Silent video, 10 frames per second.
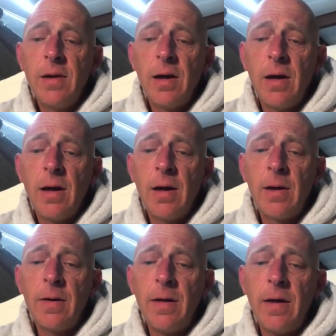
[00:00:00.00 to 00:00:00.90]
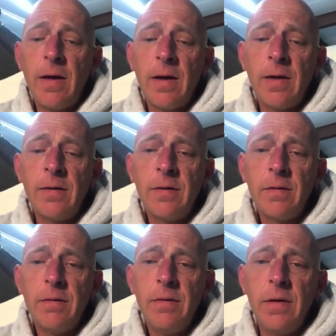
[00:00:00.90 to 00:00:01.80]
and,
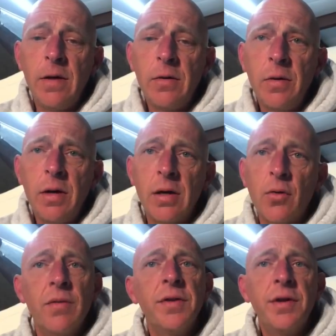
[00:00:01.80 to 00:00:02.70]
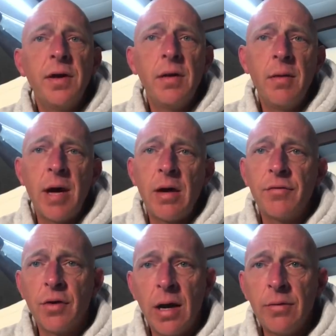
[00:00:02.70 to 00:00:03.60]
you know, an equivalent amount
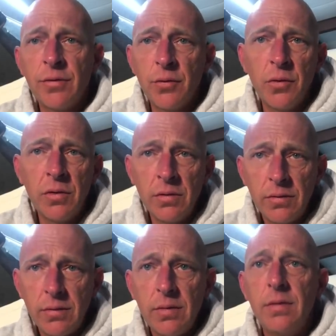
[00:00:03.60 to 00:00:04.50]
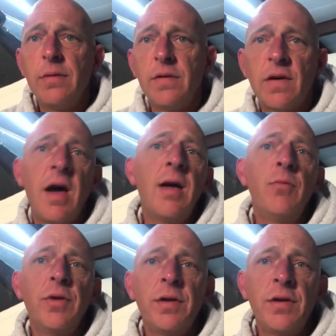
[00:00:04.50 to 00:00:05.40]
of ground school time
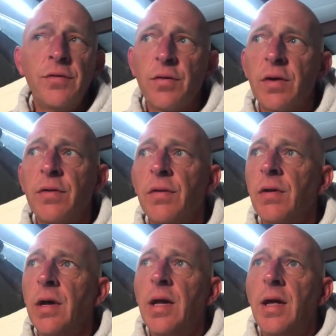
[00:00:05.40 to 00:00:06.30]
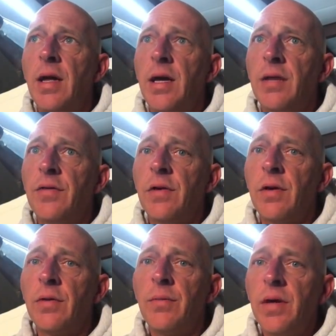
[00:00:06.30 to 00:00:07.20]
with an instructor. And
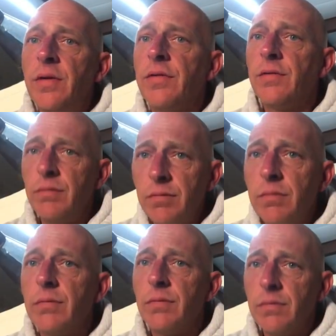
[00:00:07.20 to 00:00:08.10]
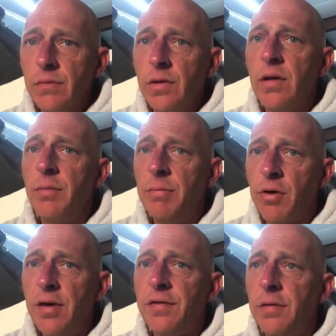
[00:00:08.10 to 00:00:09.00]
so it's gonna be
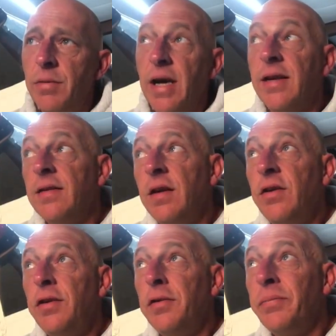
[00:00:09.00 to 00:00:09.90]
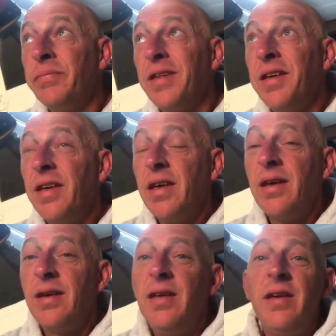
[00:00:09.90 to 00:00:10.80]
pricey, but I can tell you,
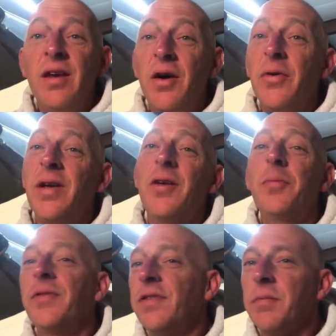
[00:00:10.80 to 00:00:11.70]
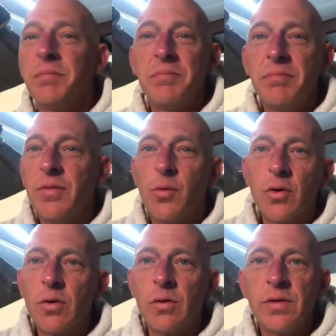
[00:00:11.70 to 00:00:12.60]
you know, it opens up the
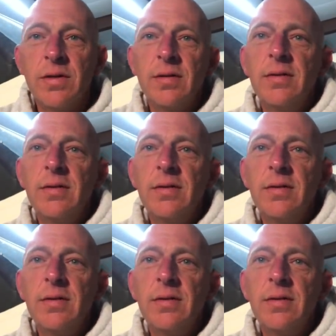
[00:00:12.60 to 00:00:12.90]
world.